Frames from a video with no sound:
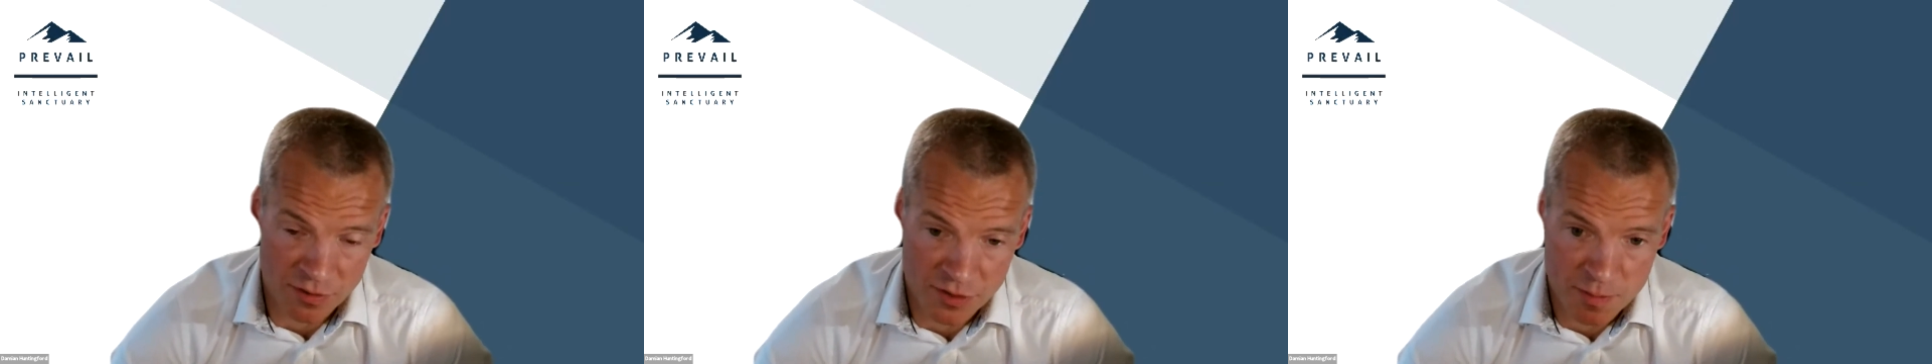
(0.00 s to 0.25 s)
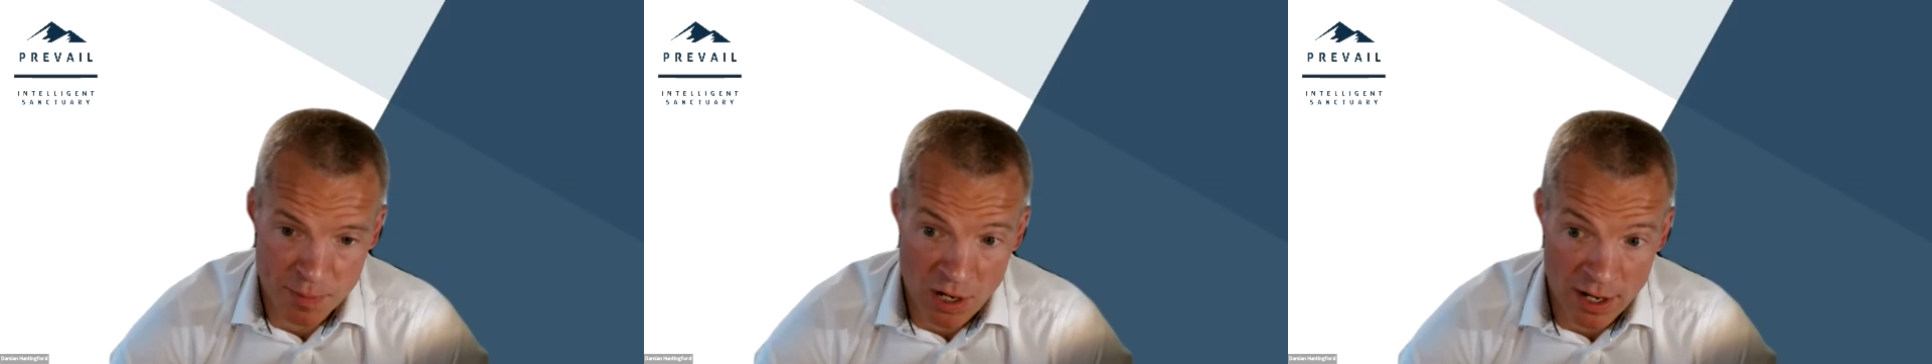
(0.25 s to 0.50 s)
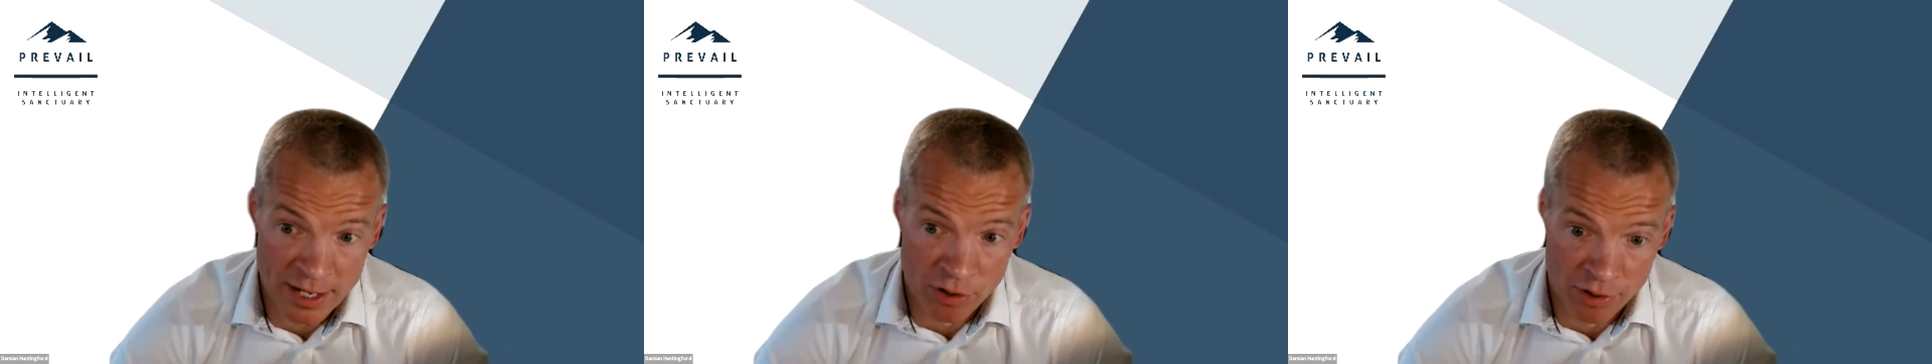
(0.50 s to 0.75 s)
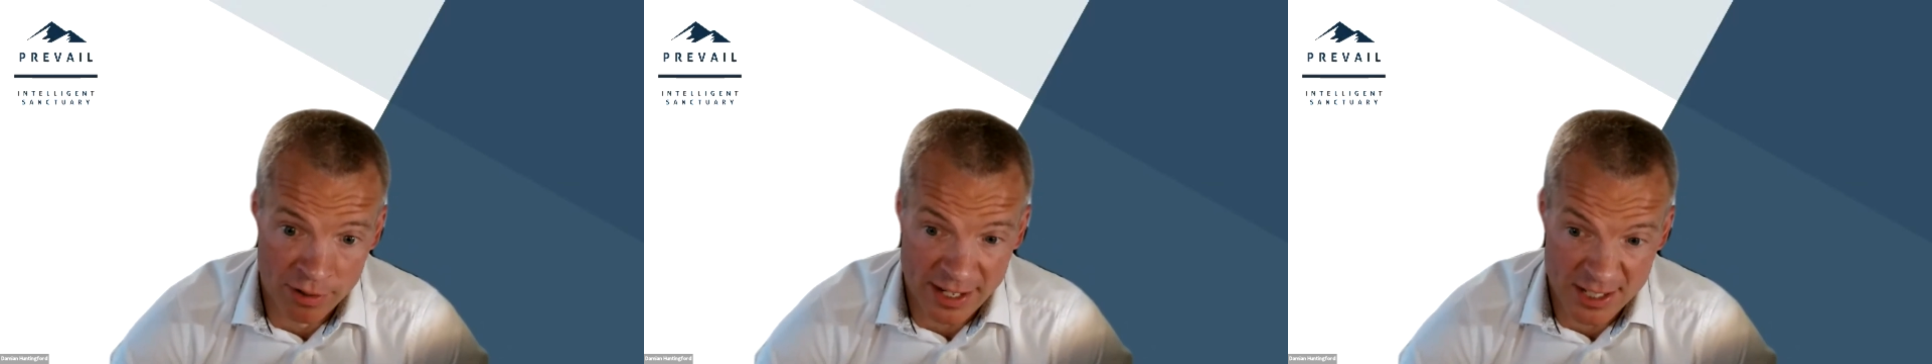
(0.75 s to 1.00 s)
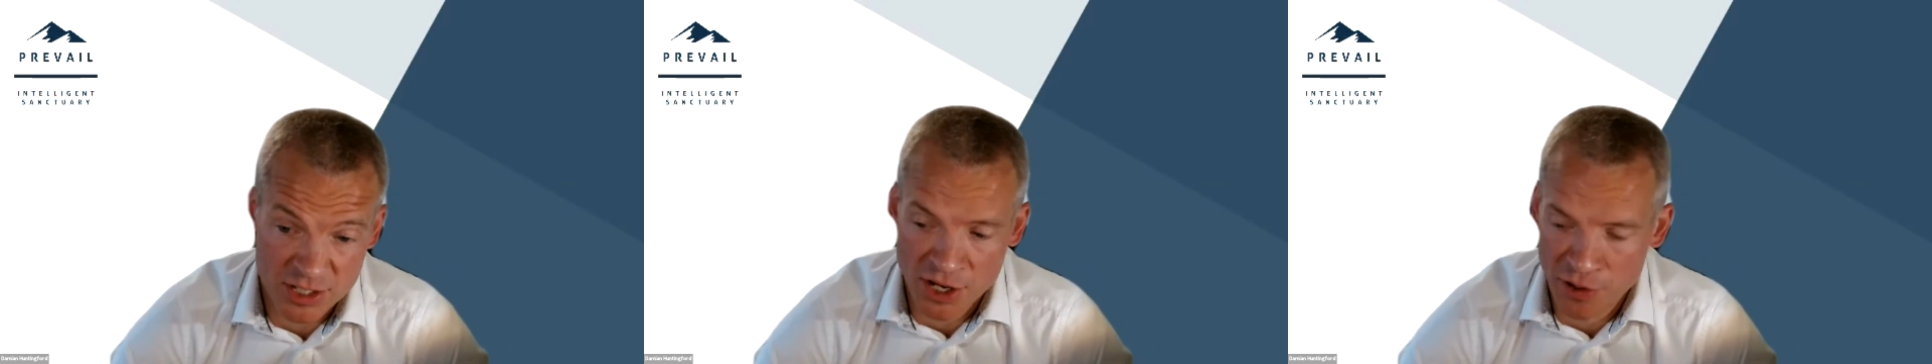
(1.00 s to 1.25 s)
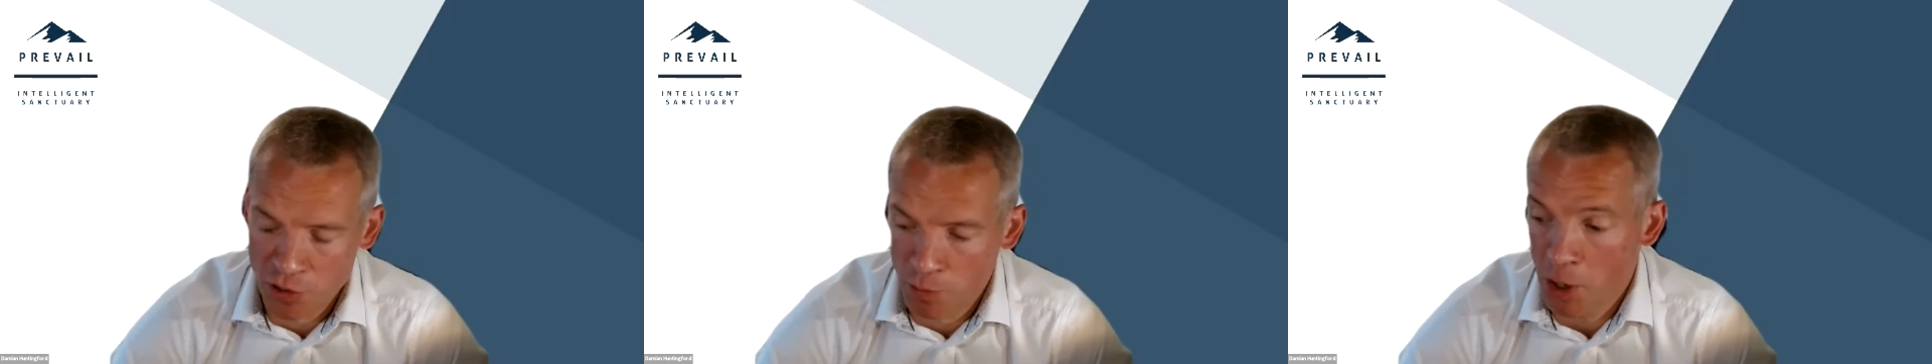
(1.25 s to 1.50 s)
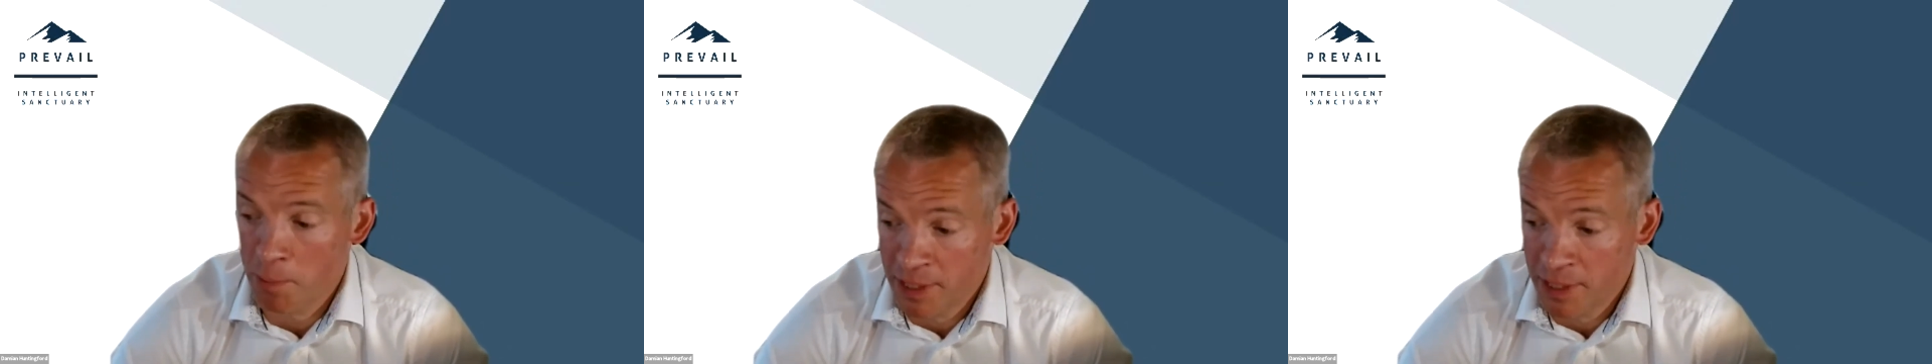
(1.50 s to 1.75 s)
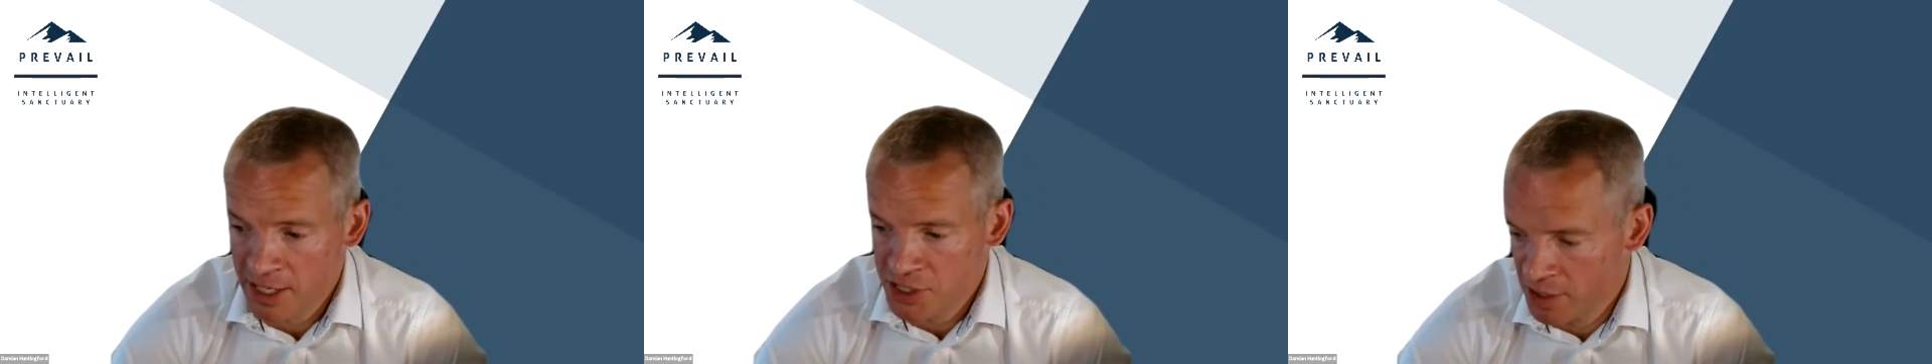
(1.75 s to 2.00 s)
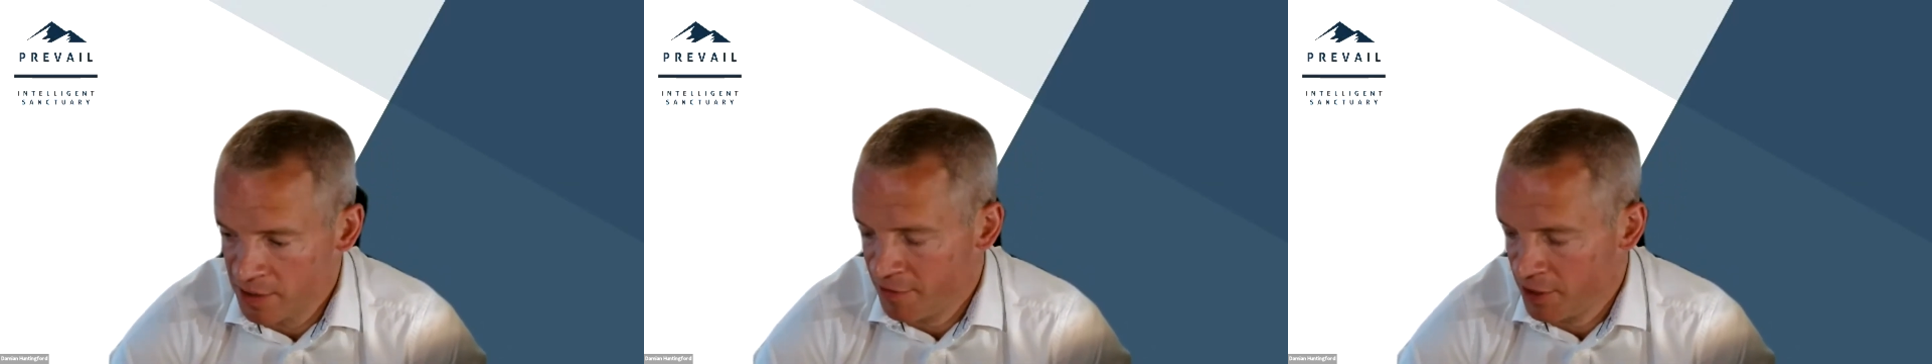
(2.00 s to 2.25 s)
of spy on an internal population for